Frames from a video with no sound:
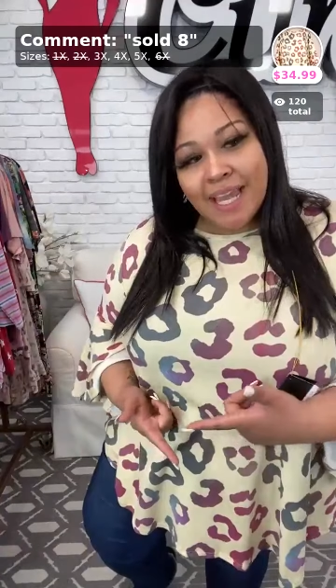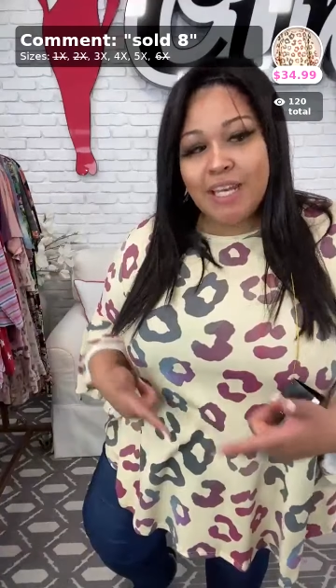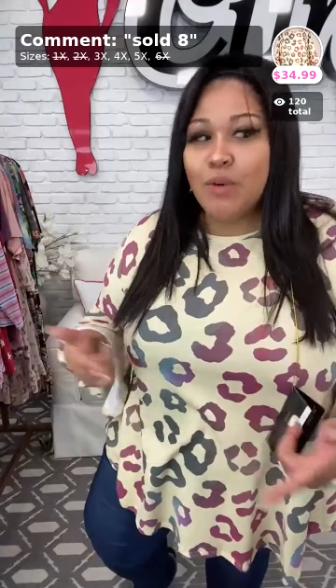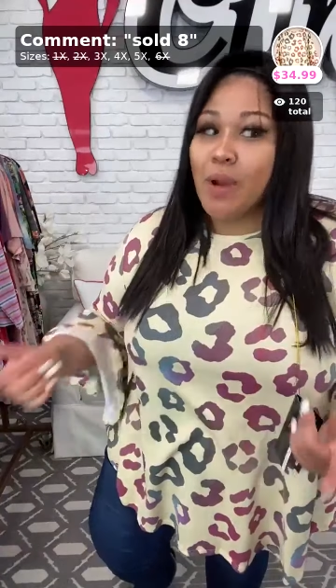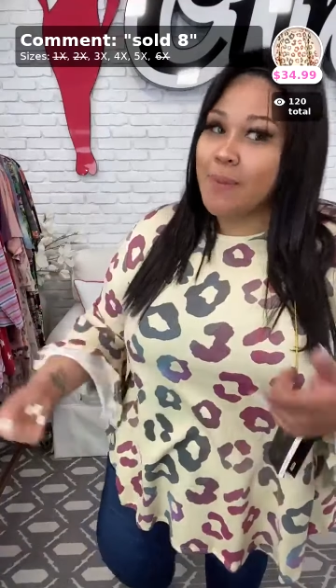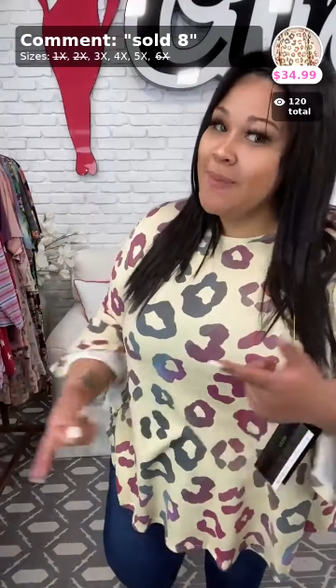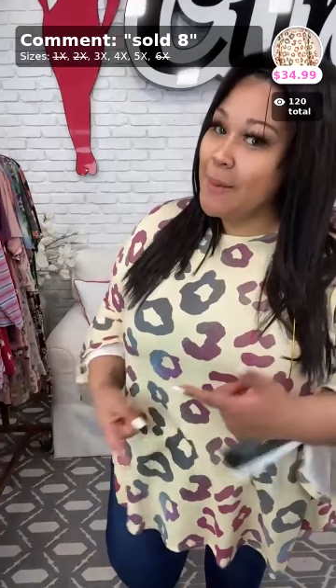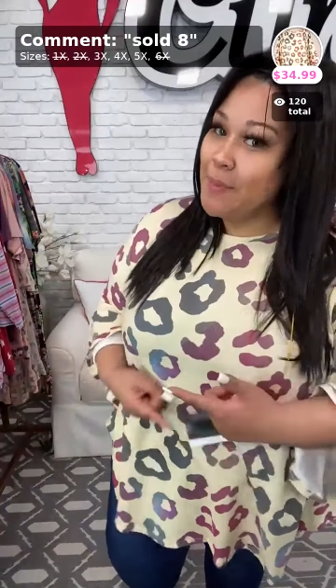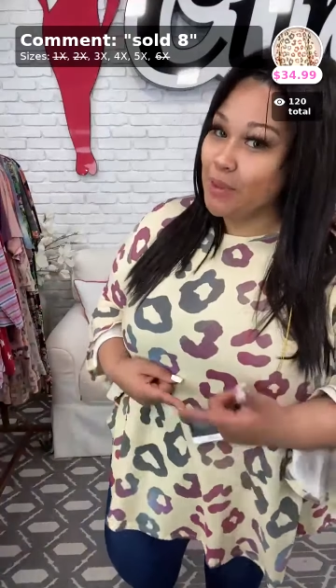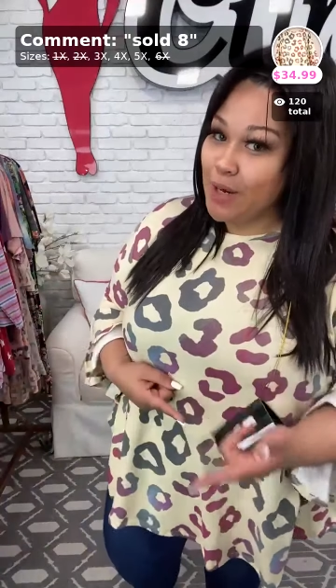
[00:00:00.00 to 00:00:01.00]
and you wake me
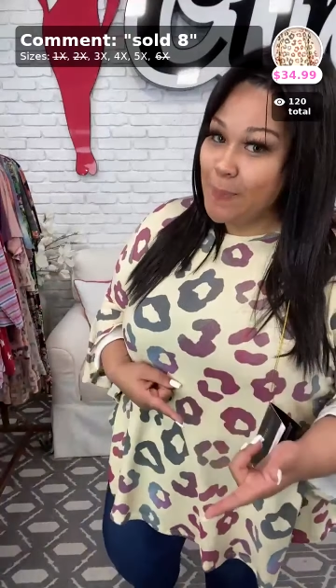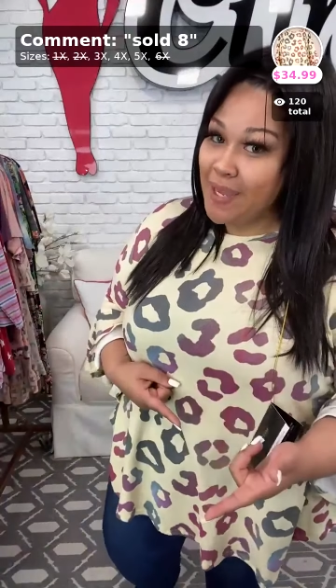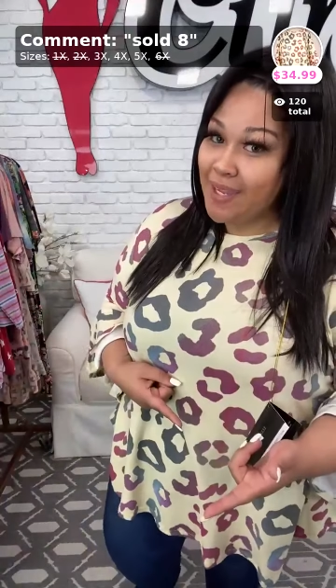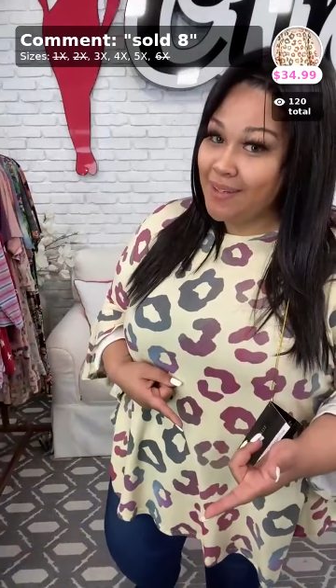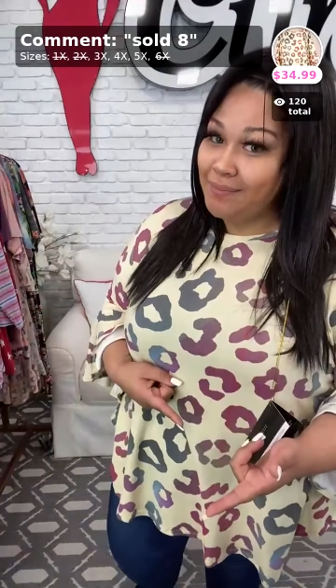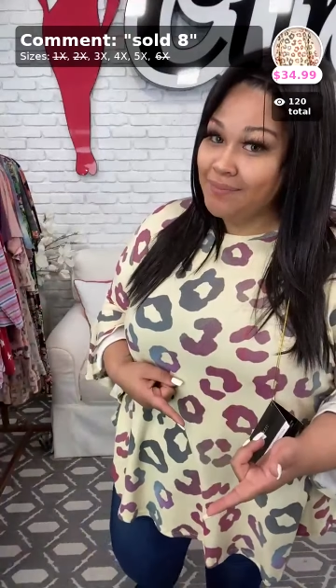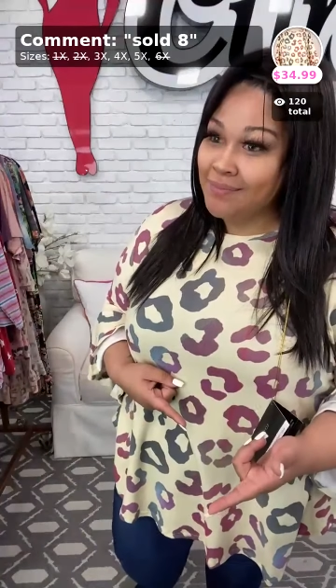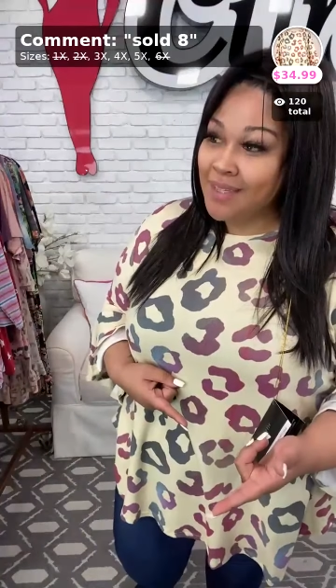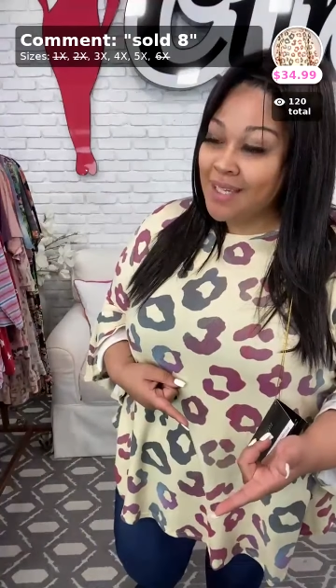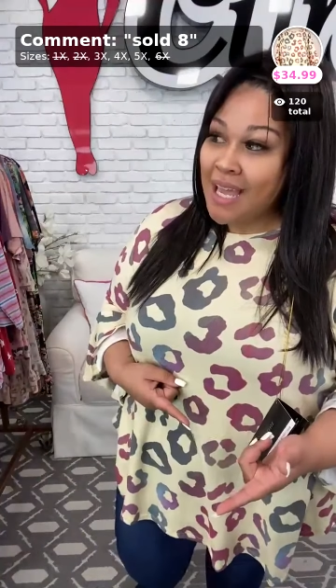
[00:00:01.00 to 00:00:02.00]
up at 3 p.m.,
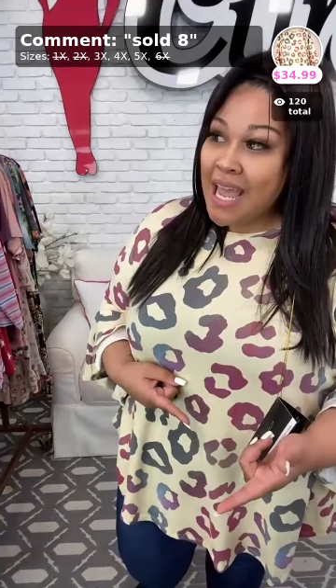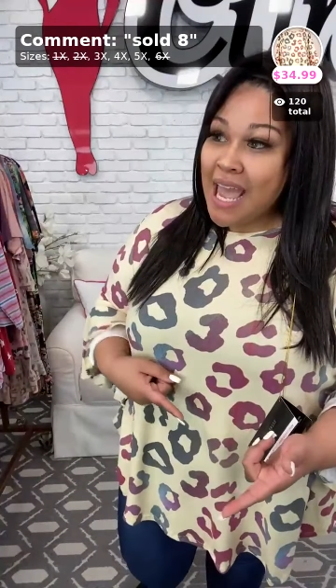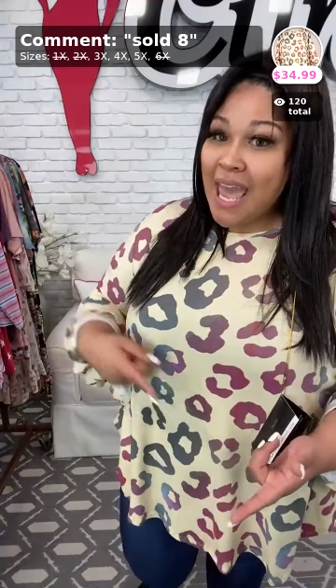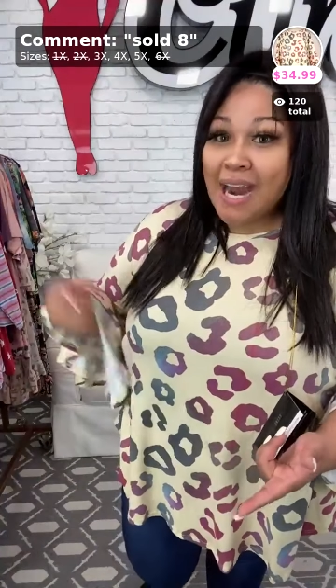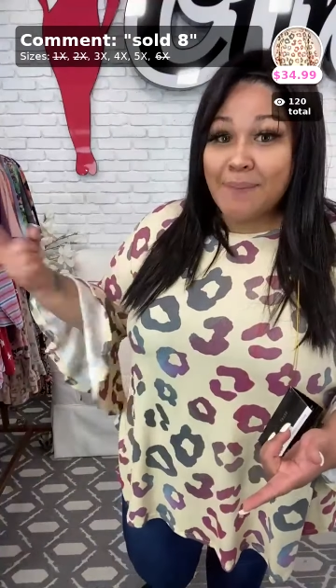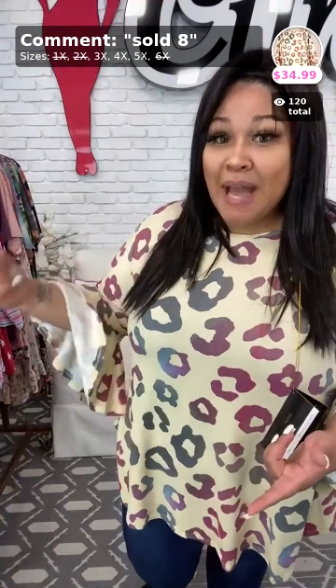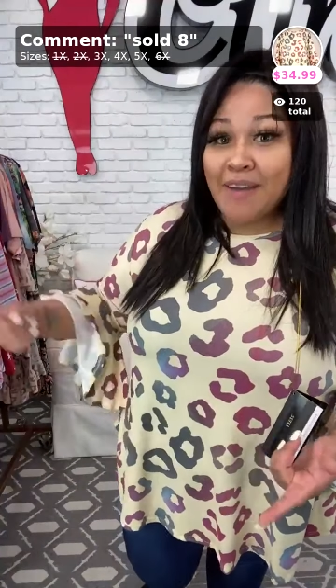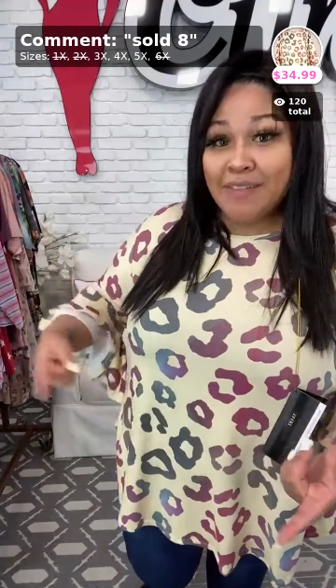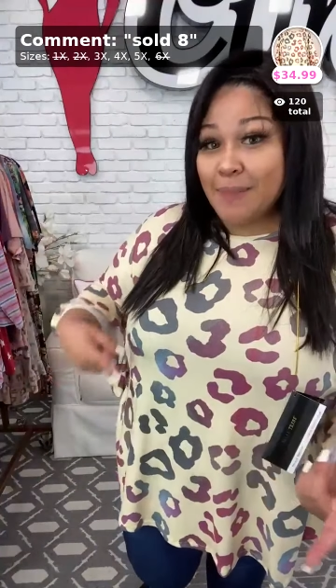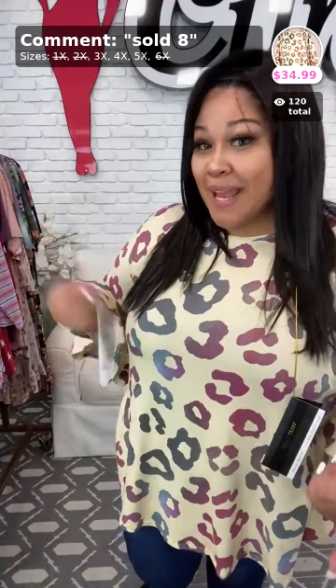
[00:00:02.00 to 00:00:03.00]
and I'm
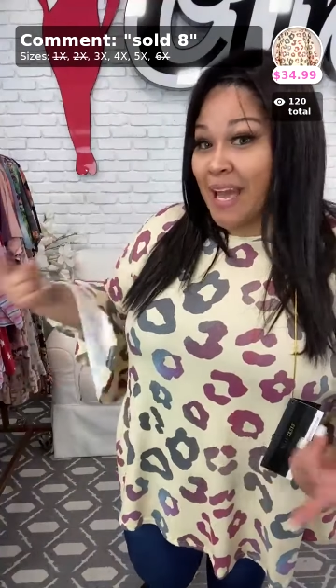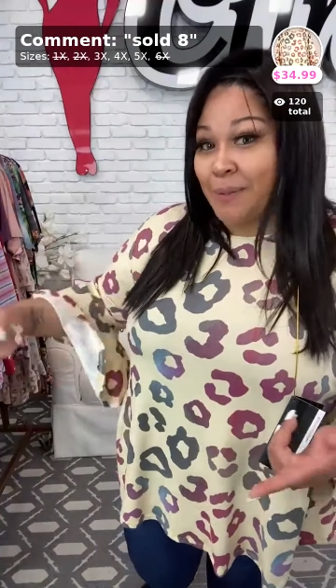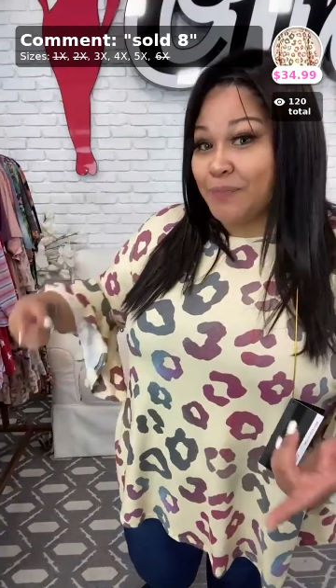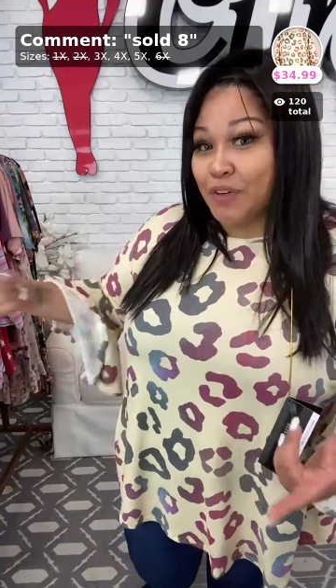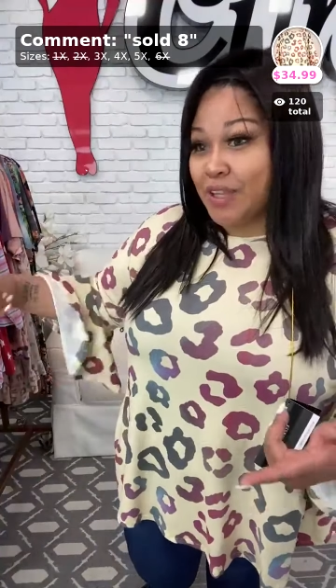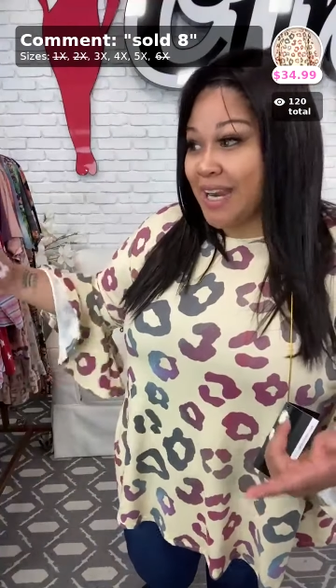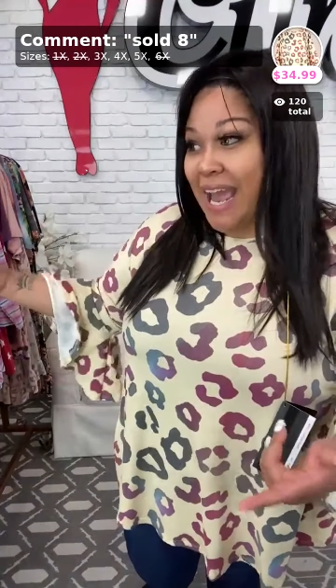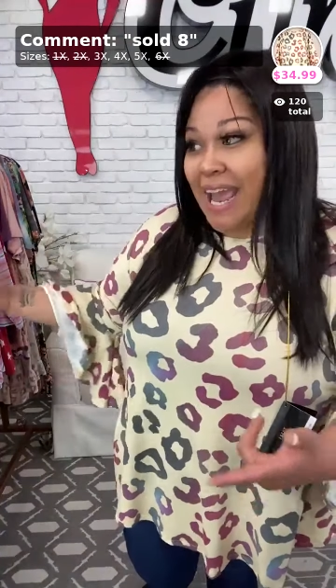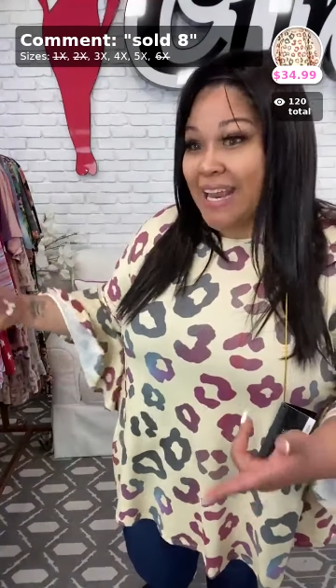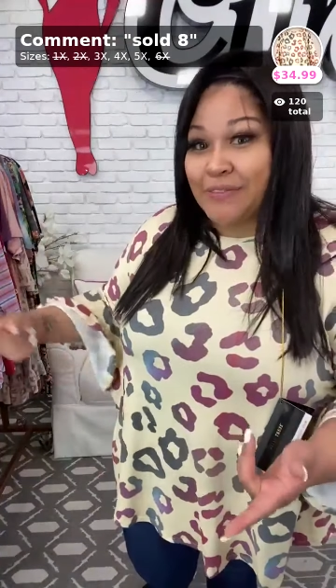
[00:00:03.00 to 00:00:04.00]
having to be up for the
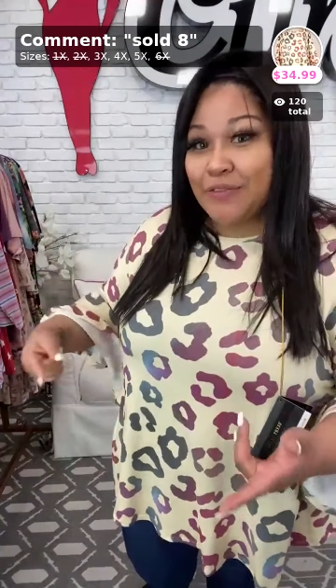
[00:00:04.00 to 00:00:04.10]
day